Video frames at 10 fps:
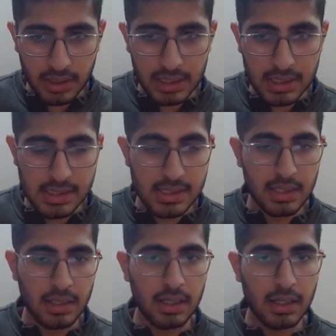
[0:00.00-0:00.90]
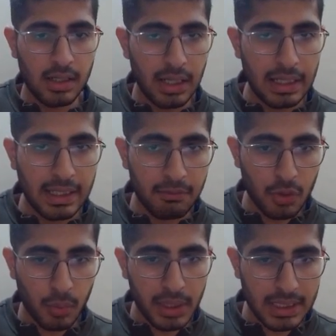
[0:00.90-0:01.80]
That is, I'll give
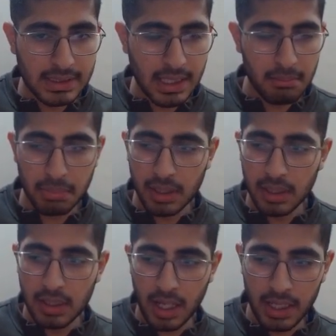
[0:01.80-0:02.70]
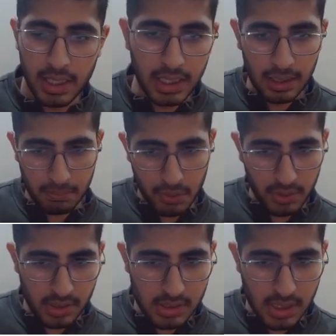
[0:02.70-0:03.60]
you one example and help you
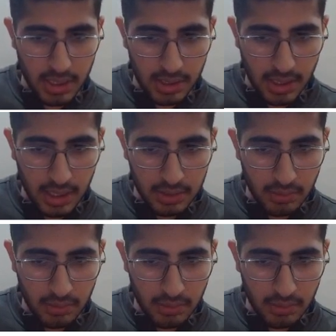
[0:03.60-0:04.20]
understand in that